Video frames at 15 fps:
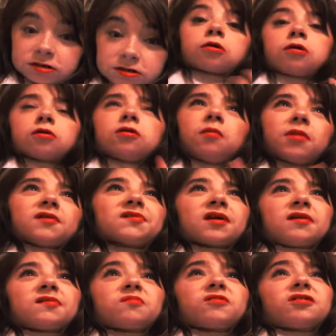Kuroko no Basuke
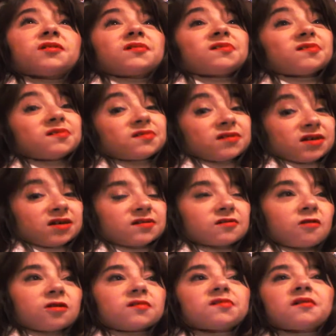is a very distinct
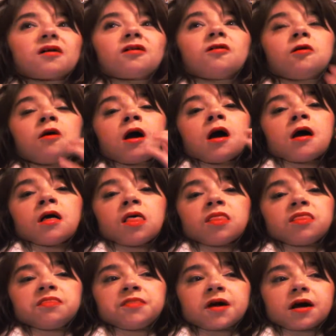art style
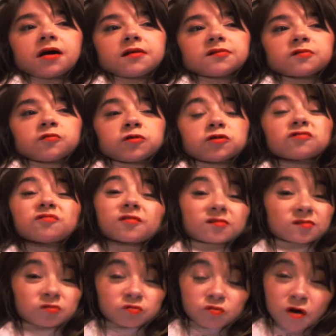that when you
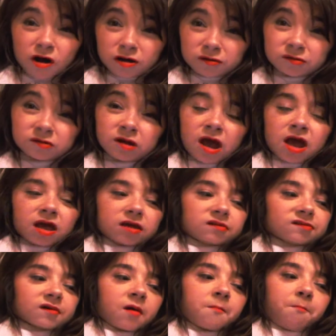first watch
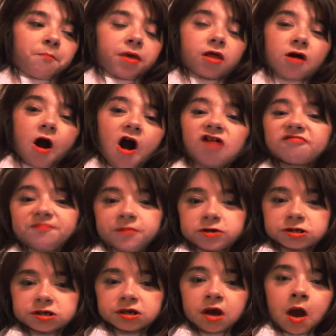is a bit
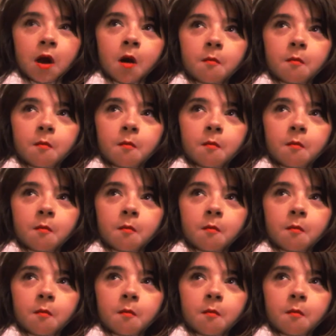off-putting,